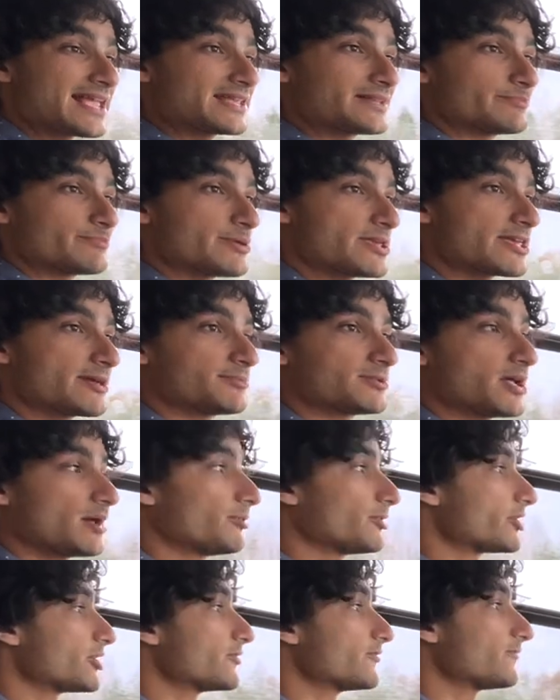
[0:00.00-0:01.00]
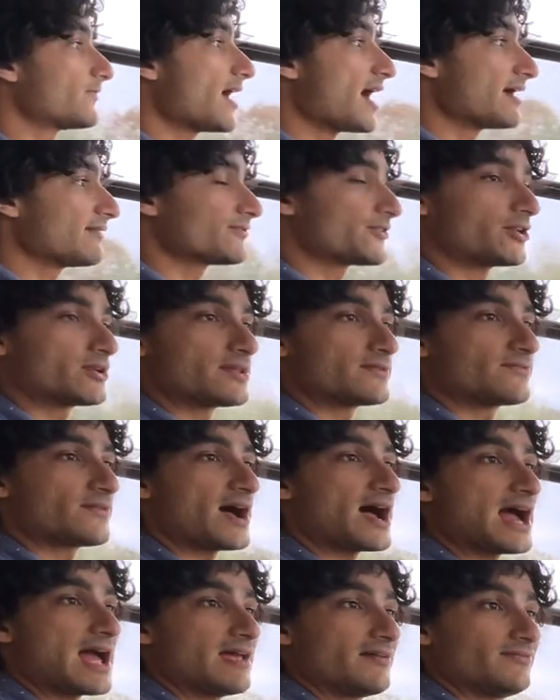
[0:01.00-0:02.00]
BMW
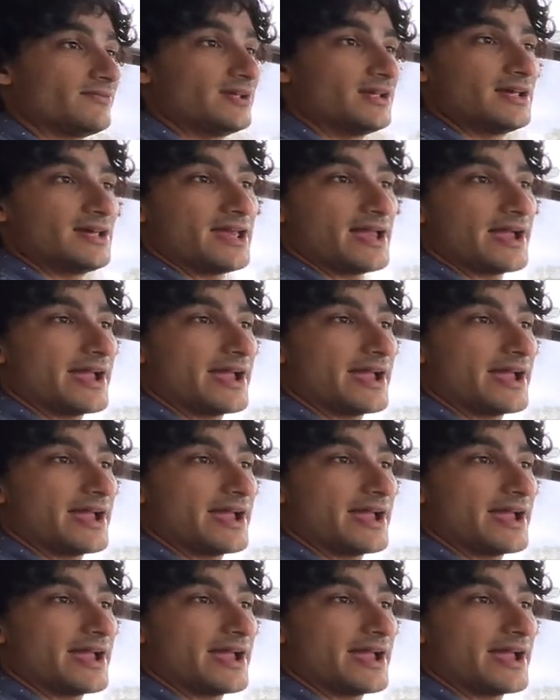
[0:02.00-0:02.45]
535